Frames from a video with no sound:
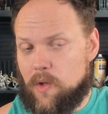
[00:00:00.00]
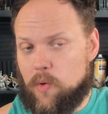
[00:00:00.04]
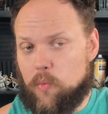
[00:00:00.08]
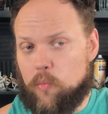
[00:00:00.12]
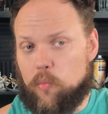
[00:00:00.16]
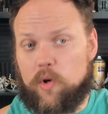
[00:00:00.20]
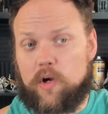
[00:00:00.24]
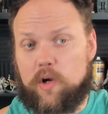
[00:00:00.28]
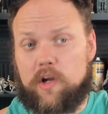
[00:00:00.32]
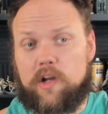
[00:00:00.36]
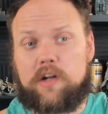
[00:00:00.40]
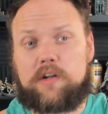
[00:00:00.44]

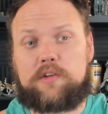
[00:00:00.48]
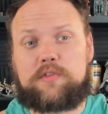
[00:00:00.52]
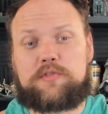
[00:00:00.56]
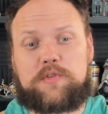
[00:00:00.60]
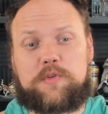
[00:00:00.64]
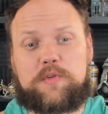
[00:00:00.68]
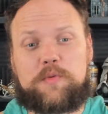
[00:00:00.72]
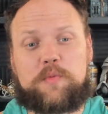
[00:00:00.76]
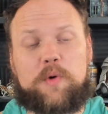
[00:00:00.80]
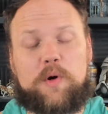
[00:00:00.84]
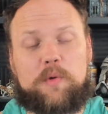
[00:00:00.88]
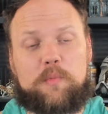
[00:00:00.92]
We're going to
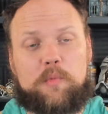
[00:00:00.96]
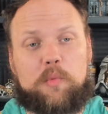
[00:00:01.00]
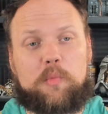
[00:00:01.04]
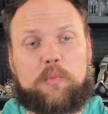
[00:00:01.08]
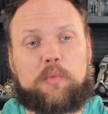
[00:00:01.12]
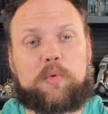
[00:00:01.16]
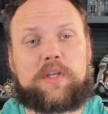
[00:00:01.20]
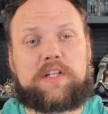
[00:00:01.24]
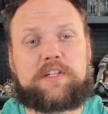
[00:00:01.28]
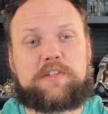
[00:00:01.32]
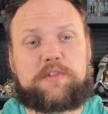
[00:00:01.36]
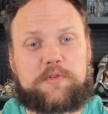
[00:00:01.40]
do one where
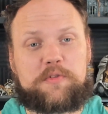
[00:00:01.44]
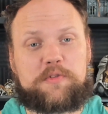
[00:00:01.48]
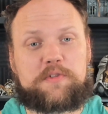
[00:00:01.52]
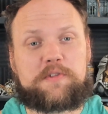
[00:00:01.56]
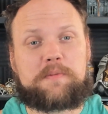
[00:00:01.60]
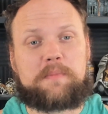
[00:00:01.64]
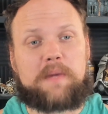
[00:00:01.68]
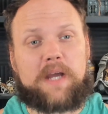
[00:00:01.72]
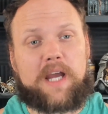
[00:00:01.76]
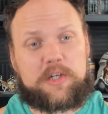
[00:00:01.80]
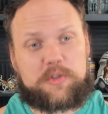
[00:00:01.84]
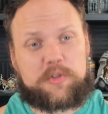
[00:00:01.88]
we do
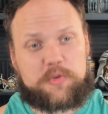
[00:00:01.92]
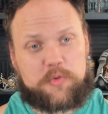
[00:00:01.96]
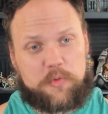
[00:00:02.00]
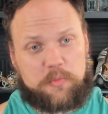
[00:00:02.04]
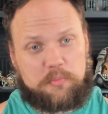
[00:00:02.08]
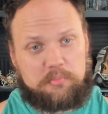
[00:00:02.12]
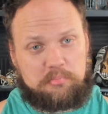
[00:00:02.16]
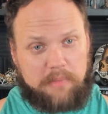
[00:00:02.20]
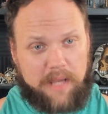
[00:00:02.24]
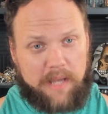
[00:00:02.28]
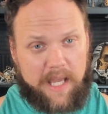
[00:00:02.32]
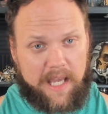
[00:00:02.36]
some actual
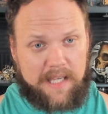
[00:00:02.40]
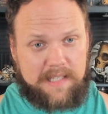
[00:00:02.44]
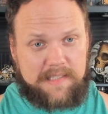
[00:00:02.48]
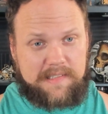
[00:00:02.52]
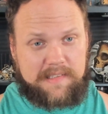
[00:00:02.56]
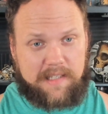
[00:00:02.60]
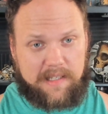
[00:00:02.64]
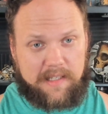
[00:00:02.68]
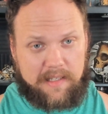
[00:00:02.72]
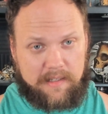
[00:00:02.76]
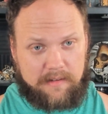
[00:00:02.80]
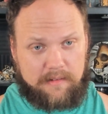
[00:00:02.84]

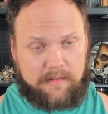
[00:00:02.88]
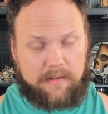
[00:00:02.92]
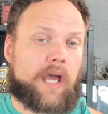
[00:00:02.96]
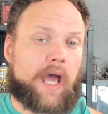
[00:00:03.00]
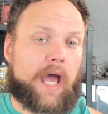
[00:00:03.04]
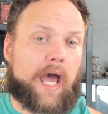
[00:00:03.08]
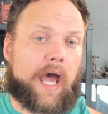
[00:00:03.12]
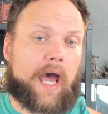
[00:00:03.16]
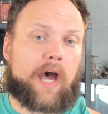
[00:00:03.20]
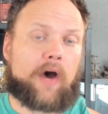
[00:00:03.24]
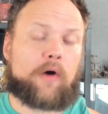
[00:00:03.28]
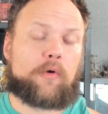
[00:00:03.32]
masking,
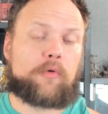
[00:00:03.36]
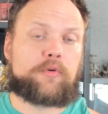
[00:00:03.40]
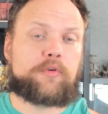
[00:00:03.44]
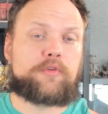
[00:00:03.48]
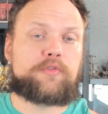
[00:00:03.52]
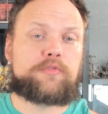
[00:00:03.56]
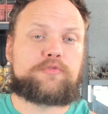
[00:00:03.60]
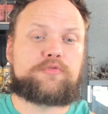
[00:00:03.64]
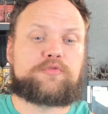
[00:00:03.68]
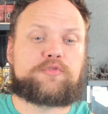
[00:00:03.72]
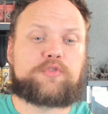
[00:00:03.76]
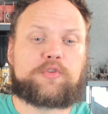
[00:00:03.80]
how to
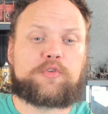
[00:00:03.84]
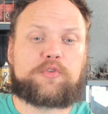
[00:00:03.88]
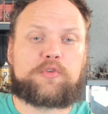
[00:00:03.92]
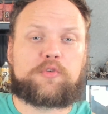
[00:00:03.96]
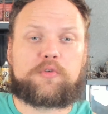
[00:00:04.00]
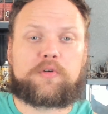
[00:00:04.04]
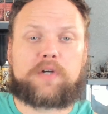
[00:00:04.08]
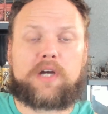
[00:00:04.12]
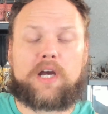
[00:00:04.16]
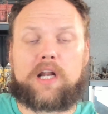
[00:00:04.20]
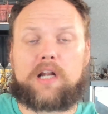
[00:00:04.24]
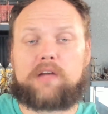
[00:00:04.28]

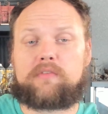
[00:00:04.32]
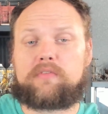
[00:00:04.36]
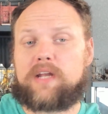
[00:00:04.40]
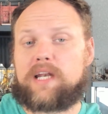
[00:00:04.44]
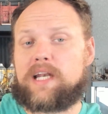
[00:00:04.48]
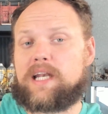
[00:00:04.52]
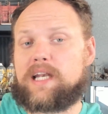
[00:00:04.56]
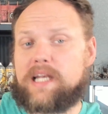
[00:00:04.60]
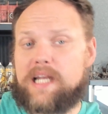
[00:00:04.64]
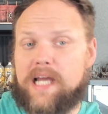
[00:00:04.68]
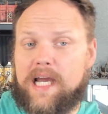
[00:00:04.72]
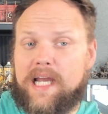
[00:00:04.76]
do kind of a
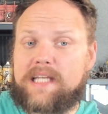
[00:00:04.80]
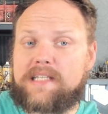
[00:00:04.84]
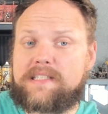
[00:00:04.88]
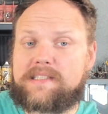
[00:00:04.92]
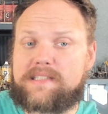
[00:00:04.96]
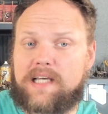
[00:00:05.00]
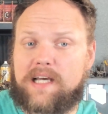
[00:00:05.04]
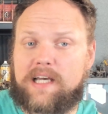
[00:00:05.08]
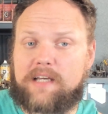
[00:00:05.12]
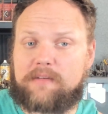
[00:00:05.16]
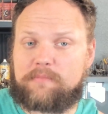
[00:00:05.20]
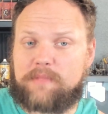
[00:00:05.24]

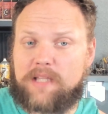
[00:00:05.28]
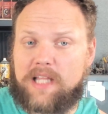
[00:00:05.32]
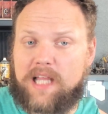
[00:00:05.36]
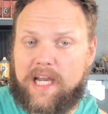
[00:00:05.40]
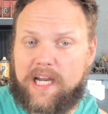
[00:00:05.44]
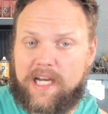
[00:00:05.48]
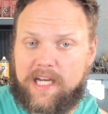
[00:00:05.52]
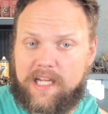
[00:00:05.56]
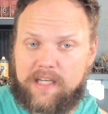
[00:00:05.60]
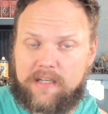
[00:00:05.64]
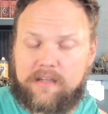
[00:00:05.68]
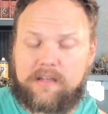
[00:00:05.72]
nighttime
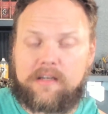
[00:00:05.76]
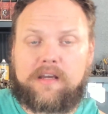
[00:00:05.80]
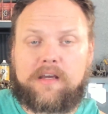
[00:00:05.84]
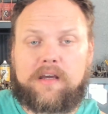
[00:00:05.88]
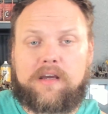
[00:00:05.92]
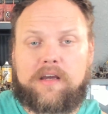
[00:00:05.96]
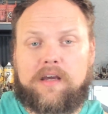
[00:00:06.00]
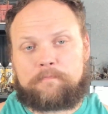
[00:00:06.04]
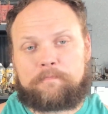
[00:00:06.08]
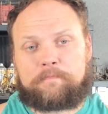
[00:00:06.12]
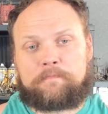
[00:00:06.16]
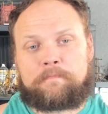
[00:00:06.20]
lighting
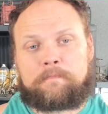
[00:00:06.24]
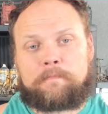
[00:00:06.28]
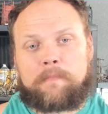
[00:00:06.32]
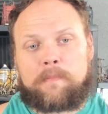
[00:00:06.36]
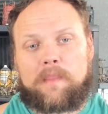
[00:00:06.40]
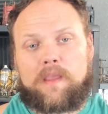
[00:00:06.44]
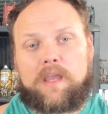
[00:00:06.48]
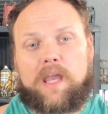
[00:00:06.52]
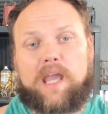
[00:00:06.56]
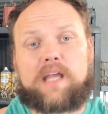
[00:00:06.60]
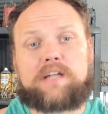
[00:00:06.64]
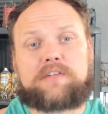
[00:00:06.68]

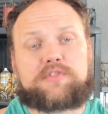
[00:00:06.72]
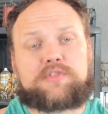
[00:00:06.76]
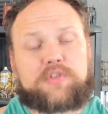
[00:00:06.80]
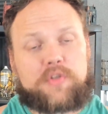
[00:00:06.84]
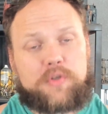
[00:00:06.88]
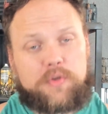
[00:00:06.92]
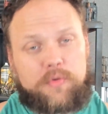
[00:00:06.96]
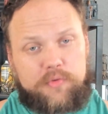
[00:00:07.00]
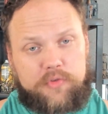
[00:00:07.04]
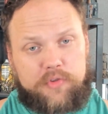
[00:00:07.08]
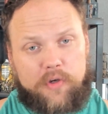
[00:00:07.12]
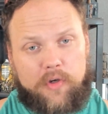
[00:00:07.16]
in
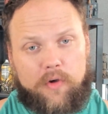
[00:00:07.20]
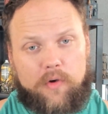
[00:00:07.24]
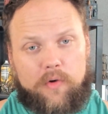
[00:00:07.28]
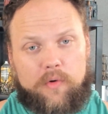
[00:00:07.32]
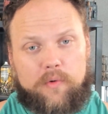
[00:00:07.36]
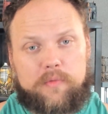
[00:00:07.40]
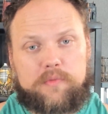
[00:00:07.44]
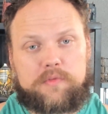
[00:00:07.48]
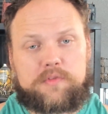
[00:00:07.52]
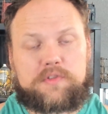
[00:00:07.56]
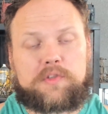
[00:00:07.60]
2 tones.